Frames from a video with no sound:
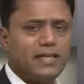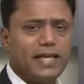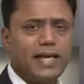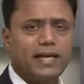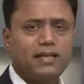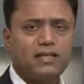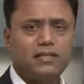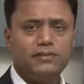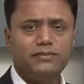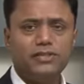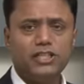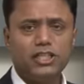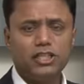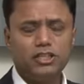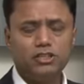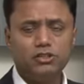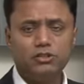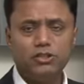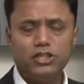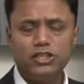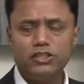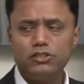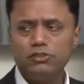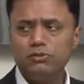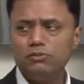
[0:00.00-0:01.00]
the activity. You
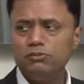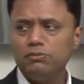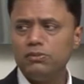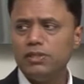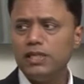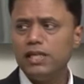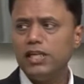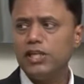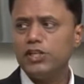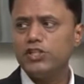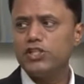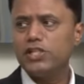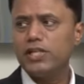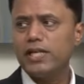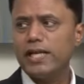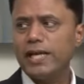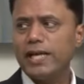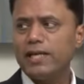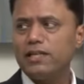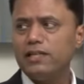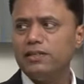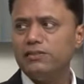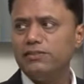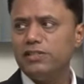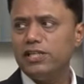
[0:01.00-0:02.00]
need to initiate
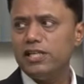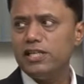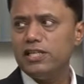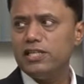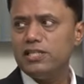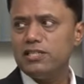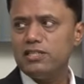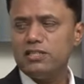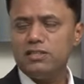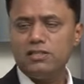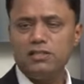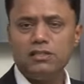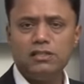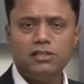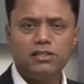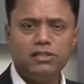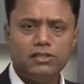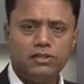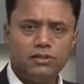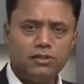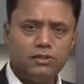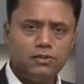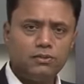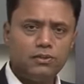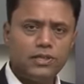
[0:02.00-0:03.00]
activities
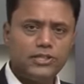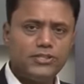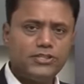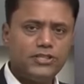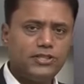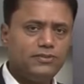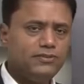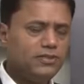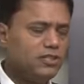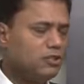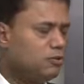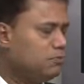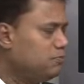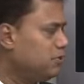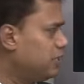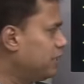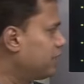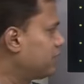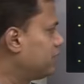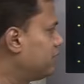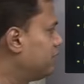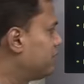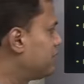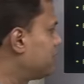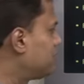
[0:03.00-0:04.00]
to achieve the
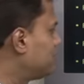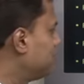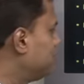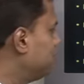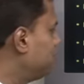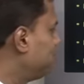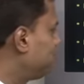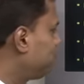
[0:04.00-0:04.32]
objectives.